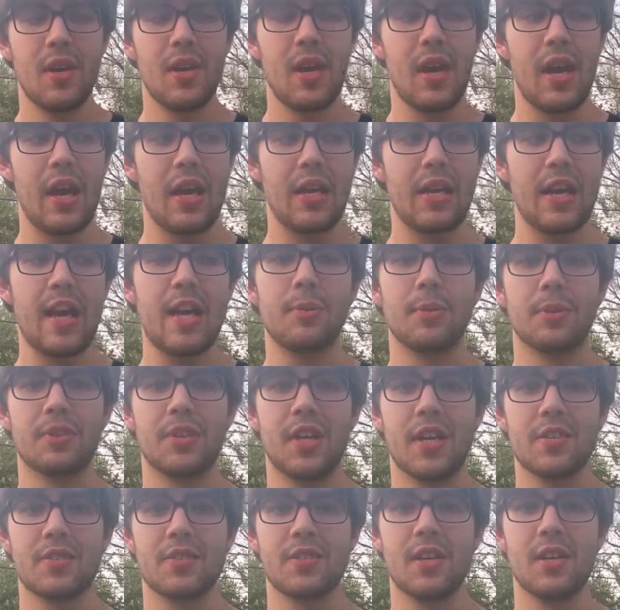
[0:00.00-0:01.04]
and animal
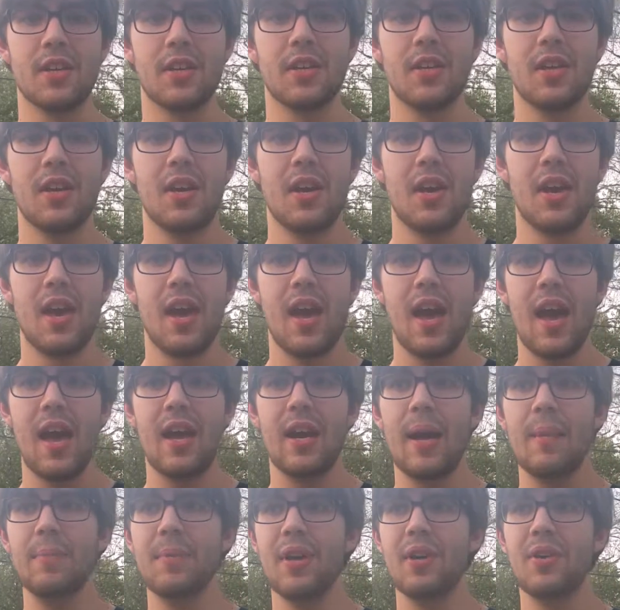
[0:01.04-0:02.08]
testing.
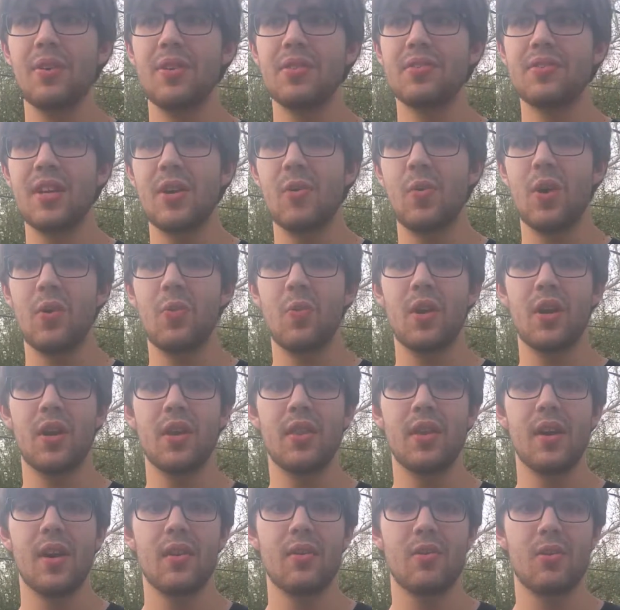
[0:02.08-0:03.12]
And I'm not going to say one way or
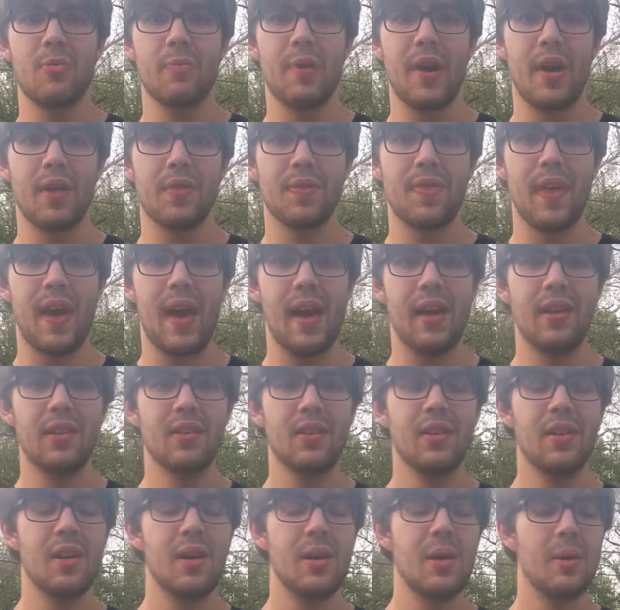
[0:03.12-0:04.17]
the other about that
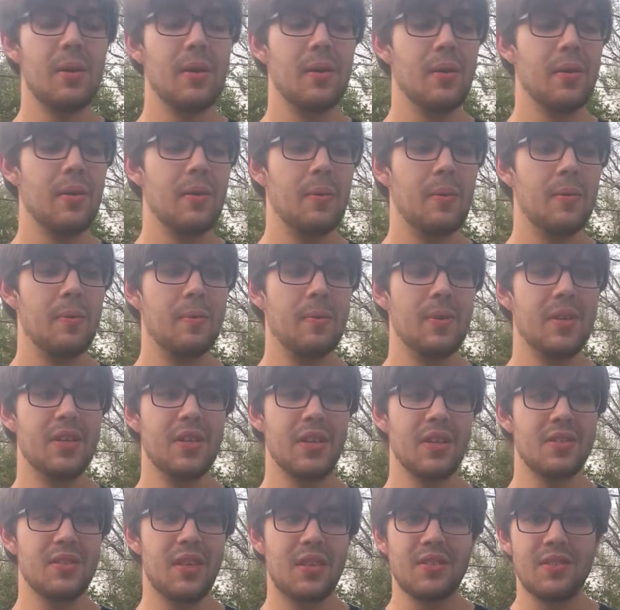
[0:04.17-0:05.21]

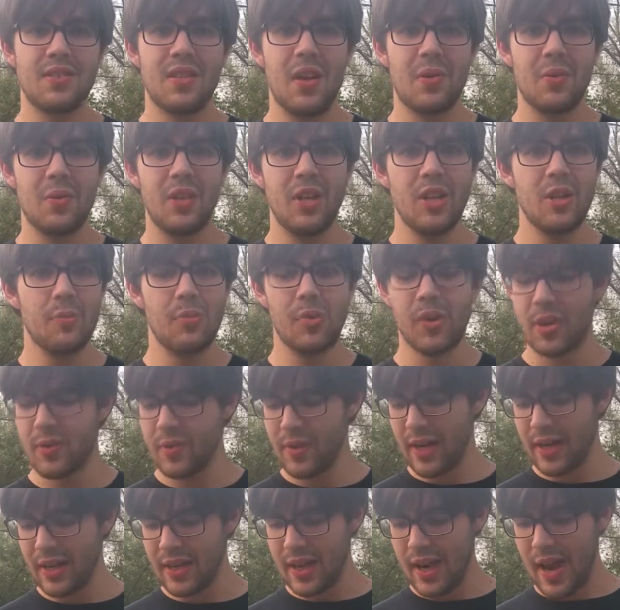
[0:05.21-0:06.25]
because that's not really the point
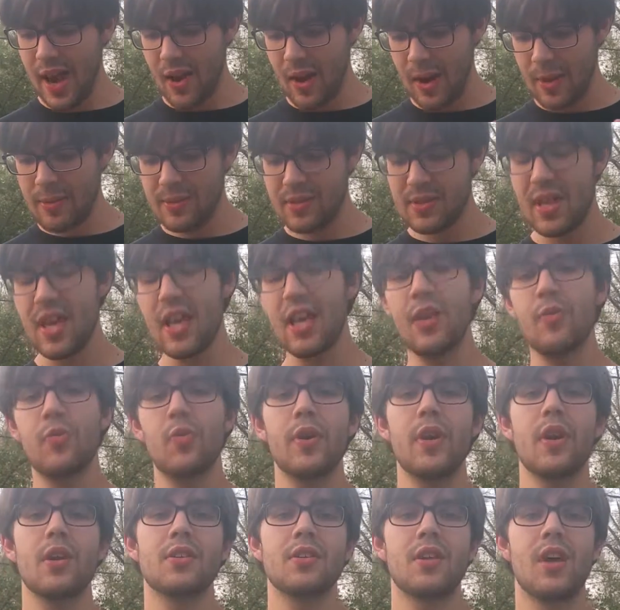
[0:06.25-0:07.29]
right now. I'm saying if
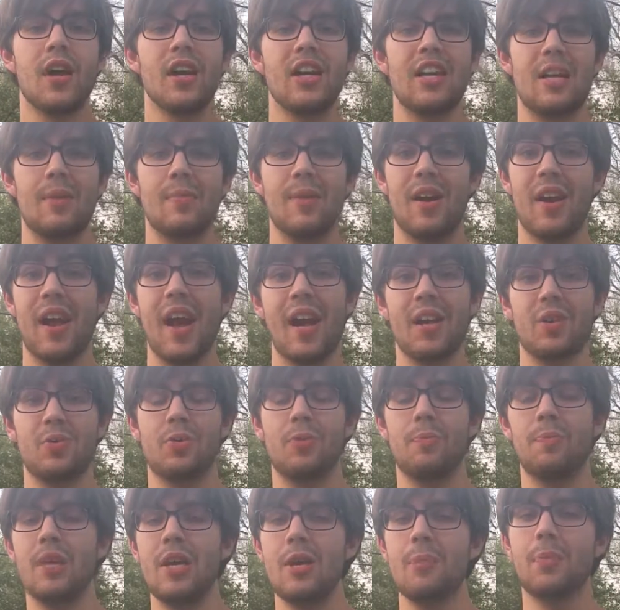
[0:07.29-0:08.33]
we are talking about
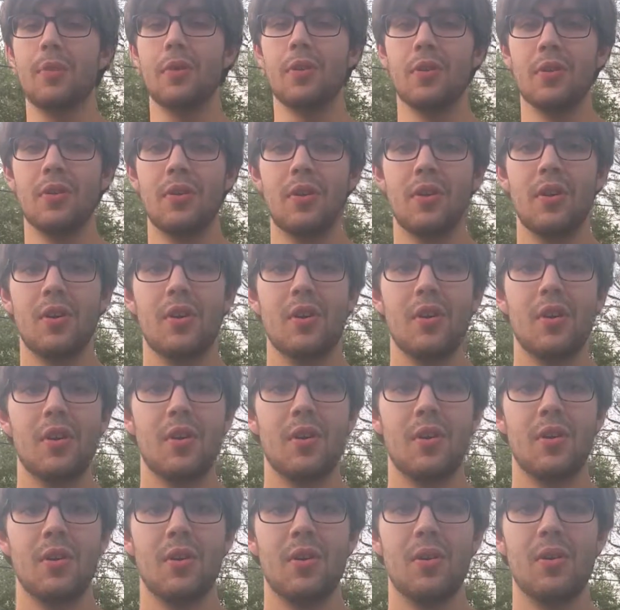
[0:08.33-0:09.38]
actual people
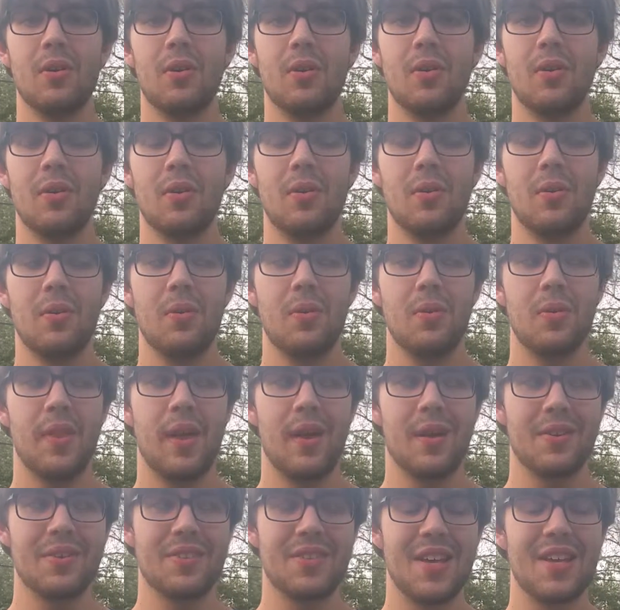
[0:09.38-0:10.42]

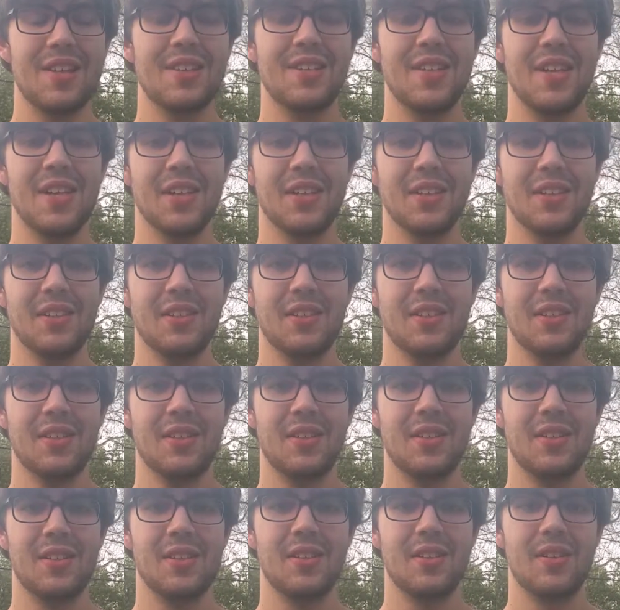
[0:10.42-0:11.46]
that are sentient,
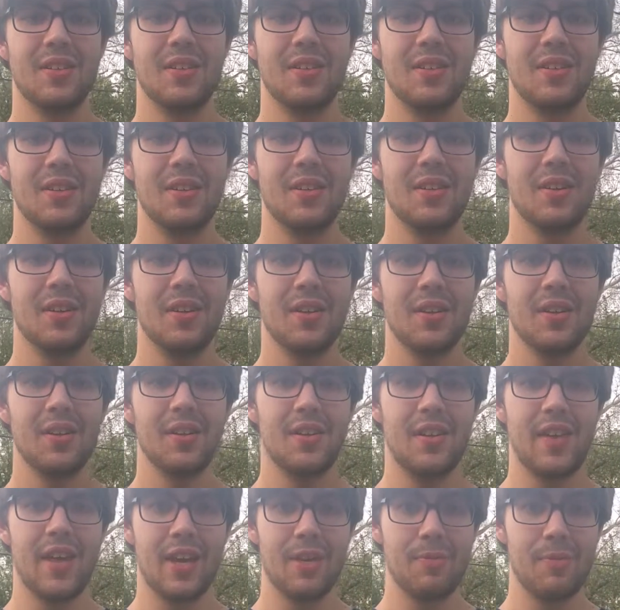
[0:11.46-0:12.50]

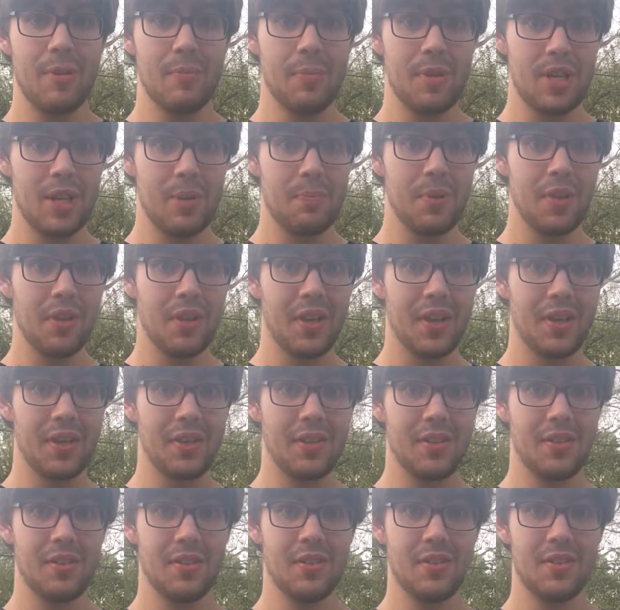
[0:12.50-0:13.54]
that can be manipulated,